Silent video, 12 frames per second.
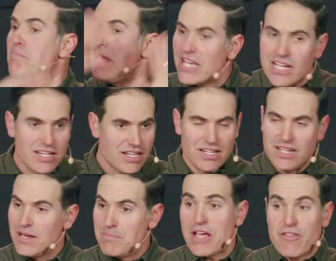Big,
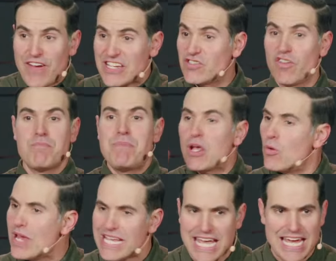big festival, big
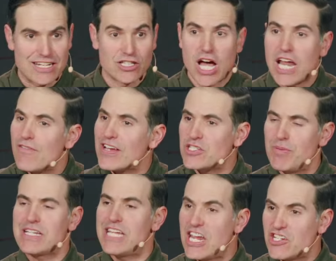weekend, a lot of
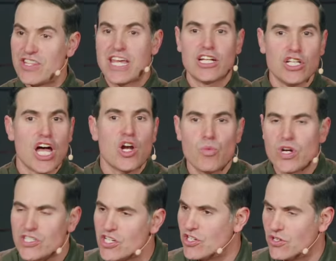expectation. They had a lot of
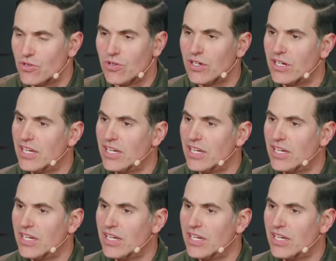work to do.